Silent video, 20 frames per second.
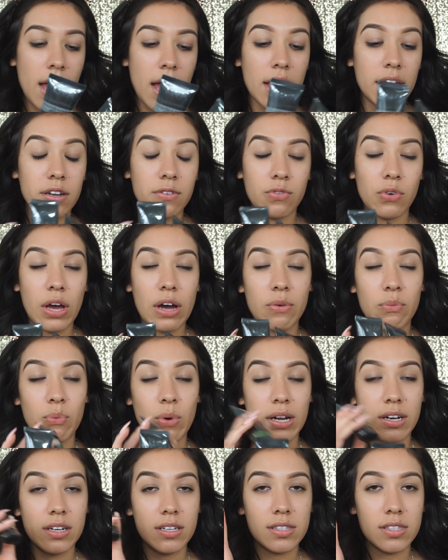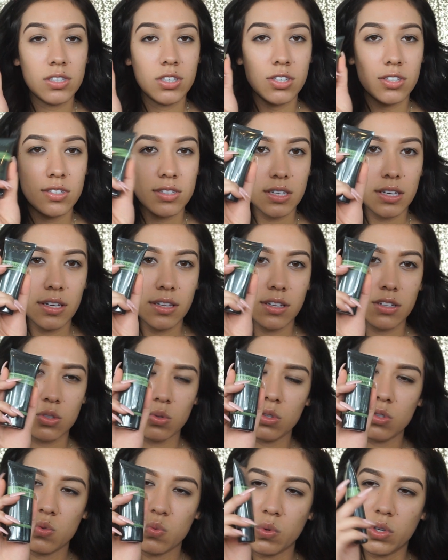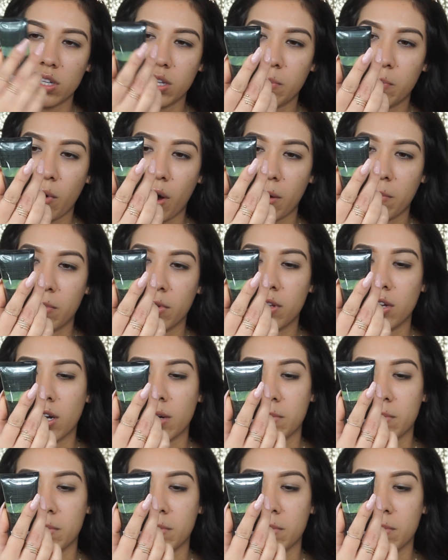And if you have redness in your skin, this one's really popular.